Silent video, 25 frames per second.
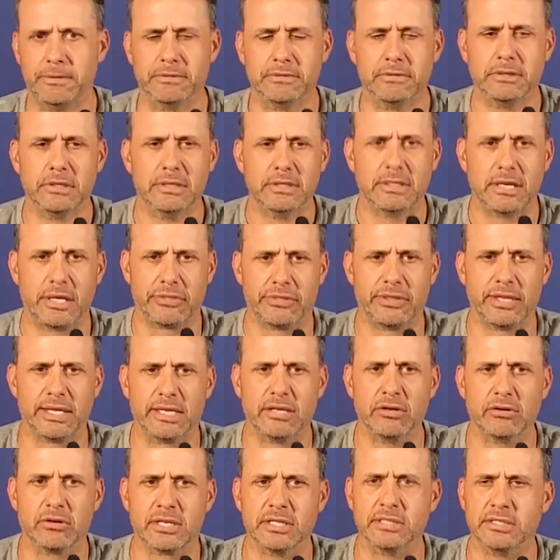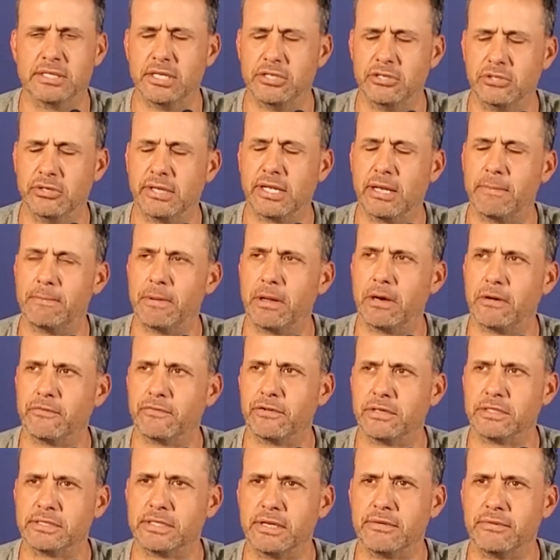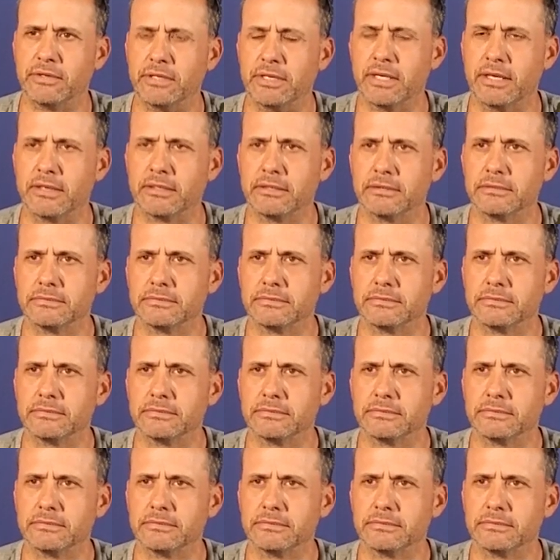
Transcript: and I think he'll continue to get better for us every day.